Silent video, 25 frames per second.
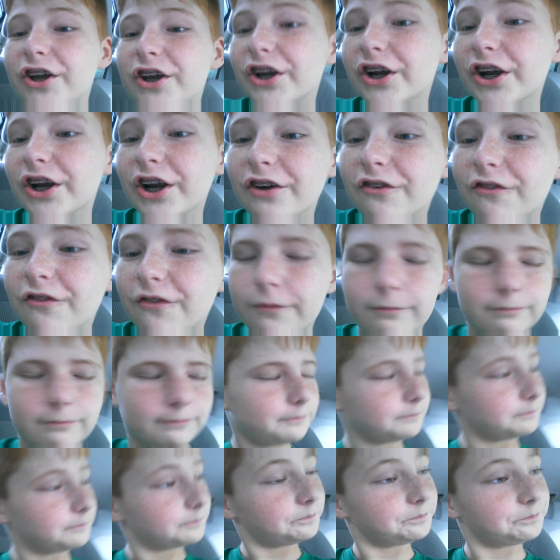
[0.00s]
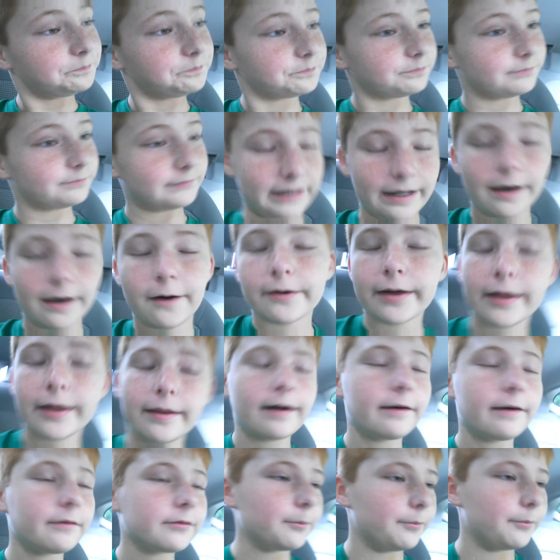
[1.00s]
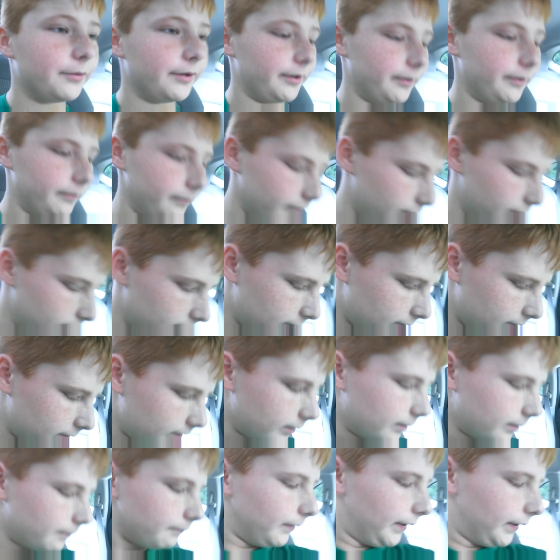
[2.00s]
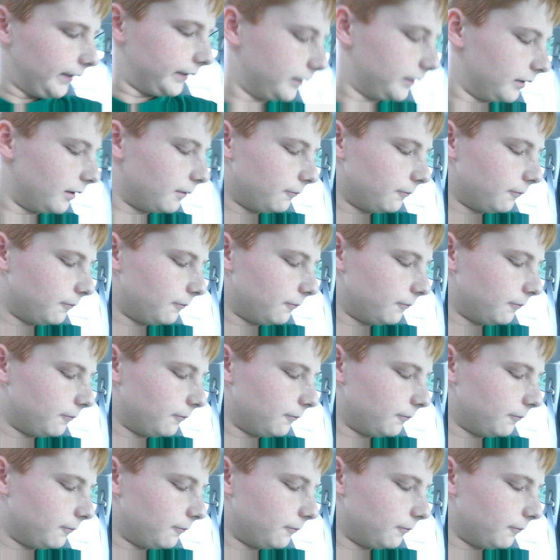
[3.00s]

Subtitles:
you're... Okay, that was a big mess